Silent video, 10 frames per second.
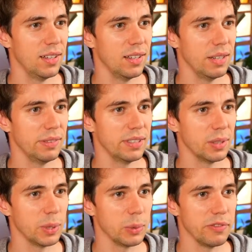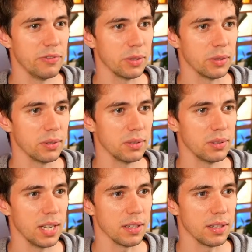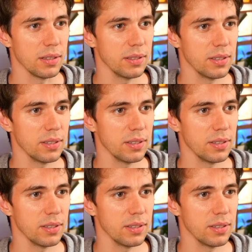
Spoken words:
everything went well for you, Daniel.